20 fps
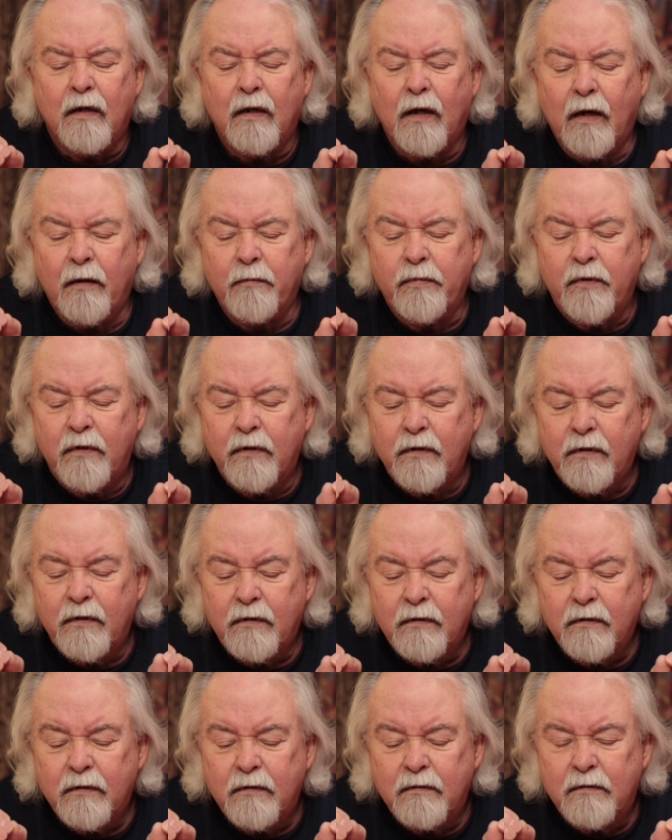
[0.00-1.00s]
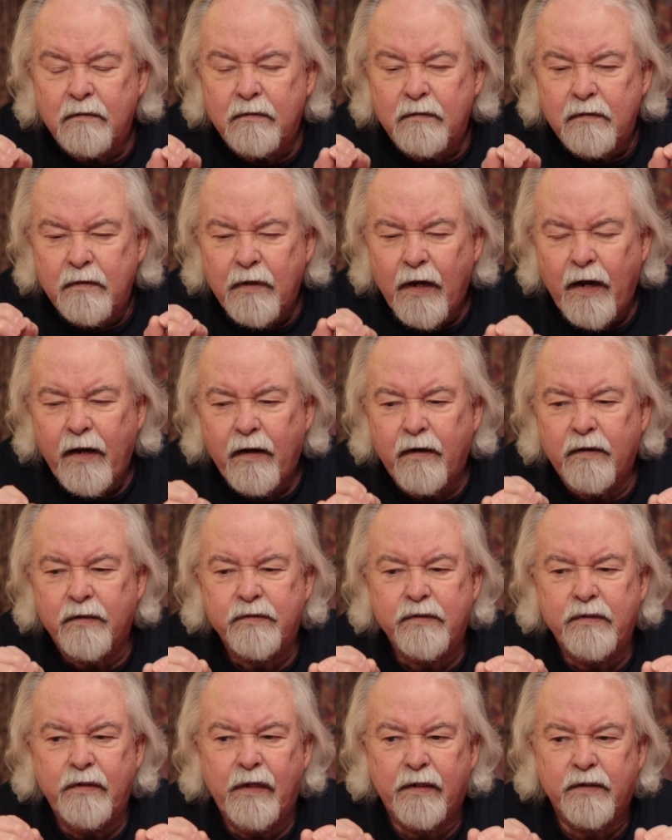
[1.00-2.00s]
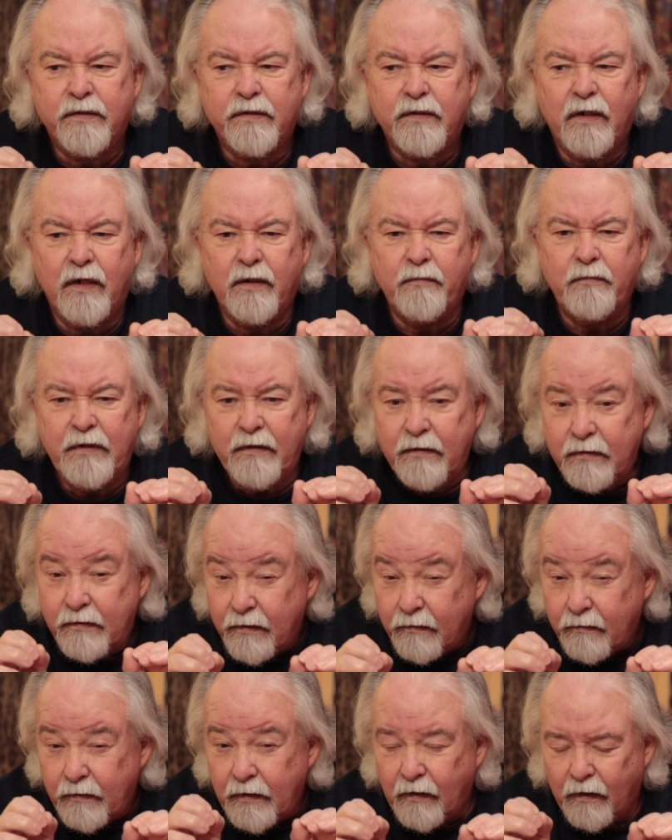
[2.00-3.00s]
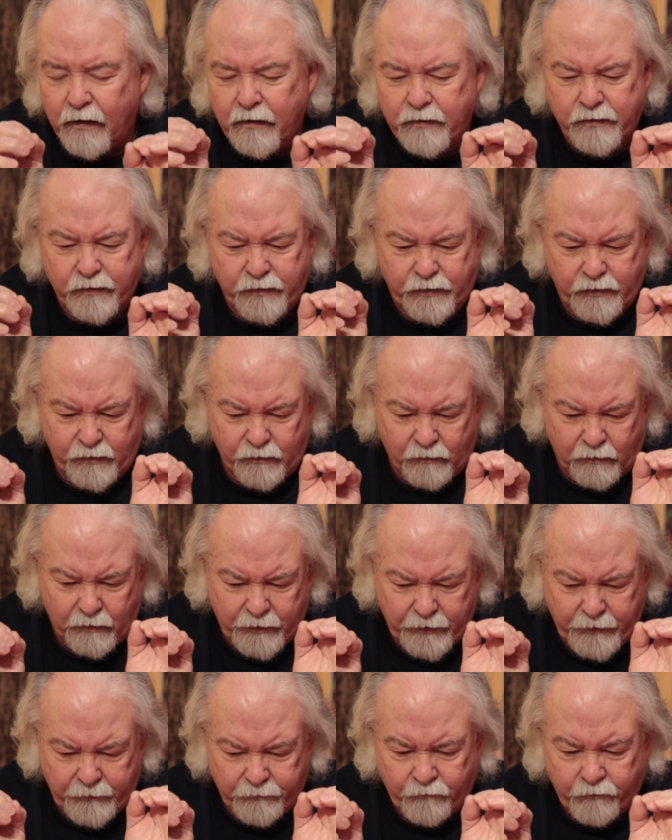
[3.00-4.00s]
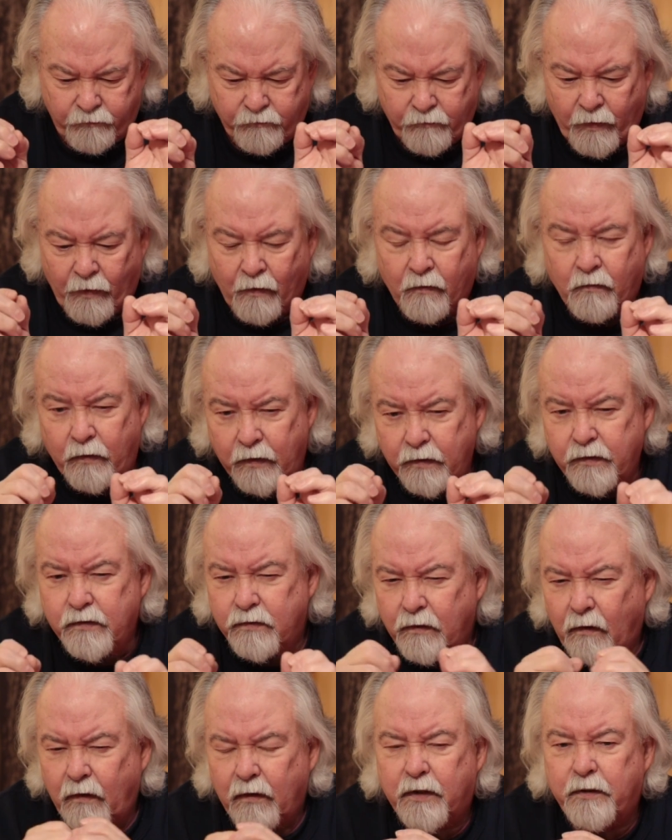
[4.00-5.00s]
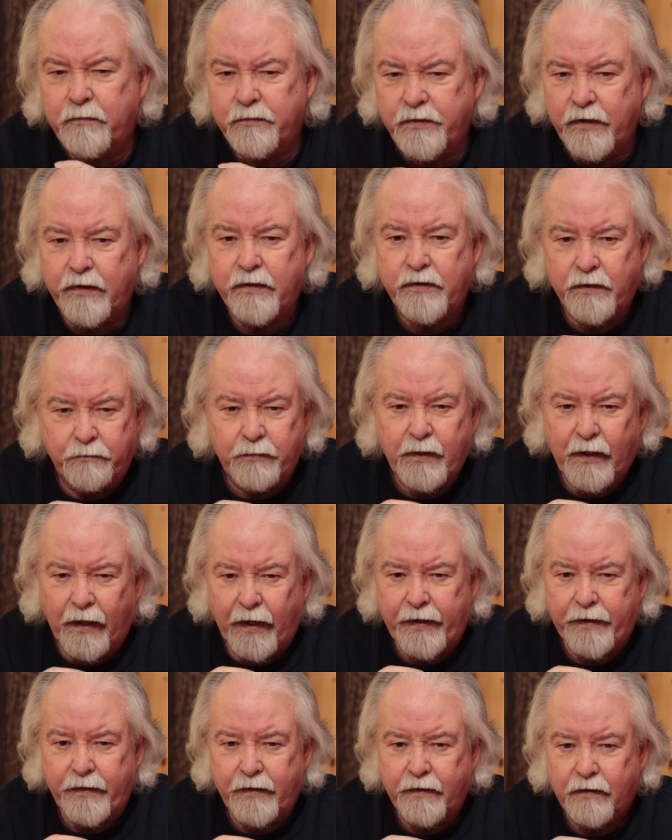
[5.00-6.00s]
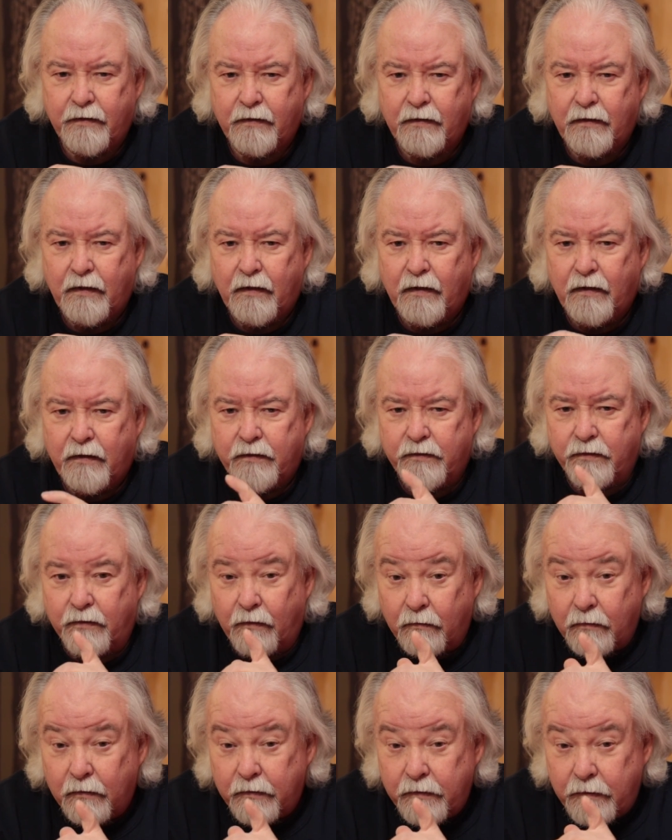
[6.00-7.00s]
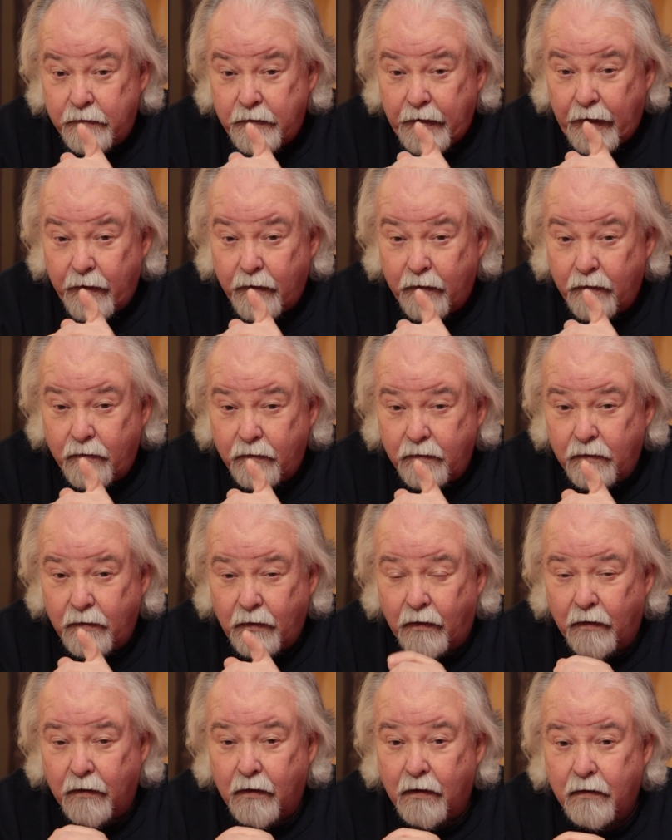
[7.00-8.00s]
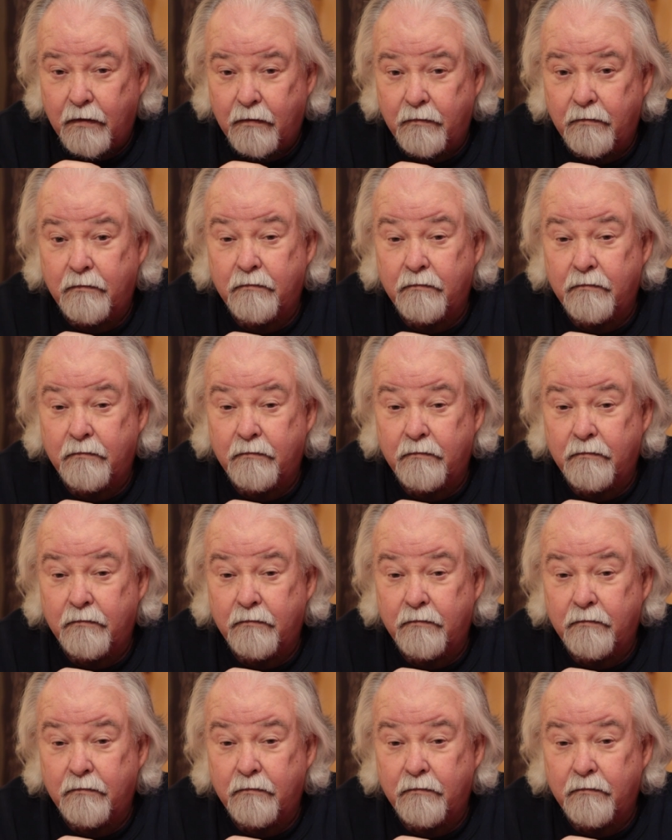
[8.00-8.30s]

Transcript: I'm going to take us next time into the understory where this all comes into play. So take a good look.